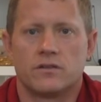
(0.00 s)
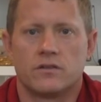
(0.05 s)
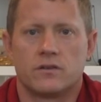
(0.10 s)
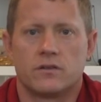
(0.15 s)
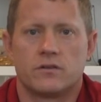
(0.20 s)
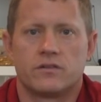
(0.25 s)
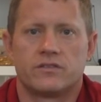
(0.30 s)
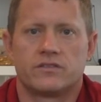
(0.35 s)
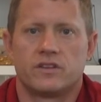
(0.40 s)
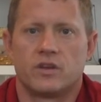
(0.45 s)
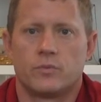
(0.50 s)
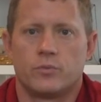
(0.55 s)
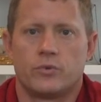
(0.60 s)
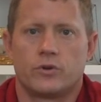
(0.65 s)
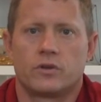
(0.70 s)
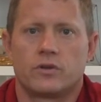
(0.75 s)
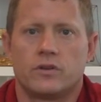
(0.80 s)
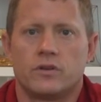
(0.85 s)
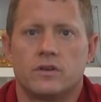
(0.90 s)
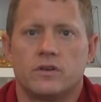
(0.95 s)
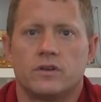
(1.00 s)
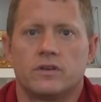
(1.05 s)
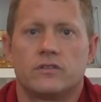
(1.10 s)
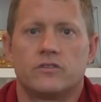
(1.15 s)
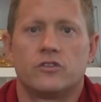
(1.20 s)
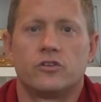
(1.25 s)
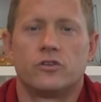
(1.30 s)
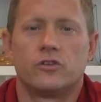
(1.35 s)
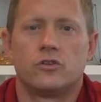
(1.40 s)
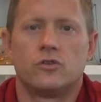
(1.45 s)
There's typically
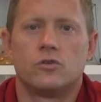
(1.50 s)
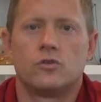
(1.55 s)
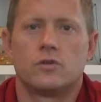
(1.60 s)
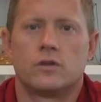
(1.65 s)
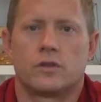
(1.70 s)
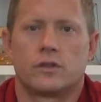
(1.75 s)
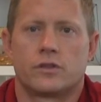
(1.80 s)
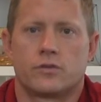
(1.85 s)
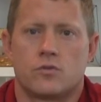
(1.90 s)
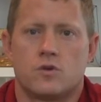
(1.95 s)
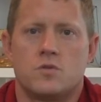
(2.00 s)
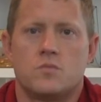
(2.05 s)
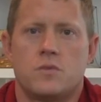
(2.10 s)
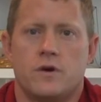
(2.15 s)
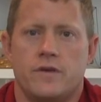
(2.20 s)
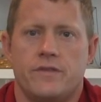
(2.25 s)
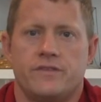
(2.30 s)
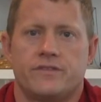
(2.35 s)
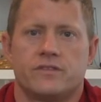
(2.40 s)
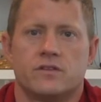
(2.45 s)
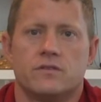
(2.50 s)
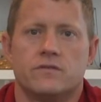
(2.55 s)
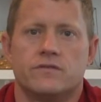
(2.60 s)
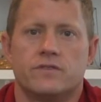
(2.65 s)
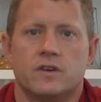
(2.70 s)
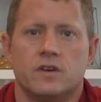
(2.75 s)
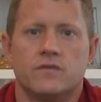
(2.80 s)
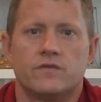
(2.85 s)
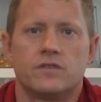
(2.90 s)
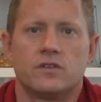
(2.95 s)
two to three months of
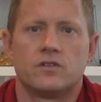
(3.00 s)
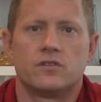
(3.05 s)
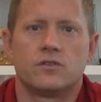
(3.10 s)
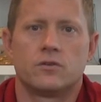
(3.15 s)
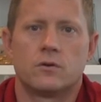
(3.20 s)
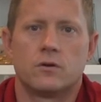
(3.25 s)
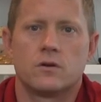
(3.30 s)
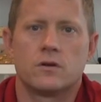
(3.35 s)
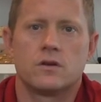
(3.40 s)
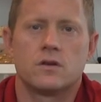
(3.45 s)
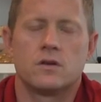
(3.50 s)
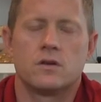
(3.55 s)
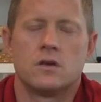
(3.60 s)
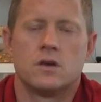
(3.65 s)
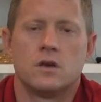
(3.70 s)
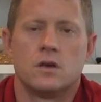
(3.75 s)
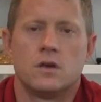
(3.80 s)
inventory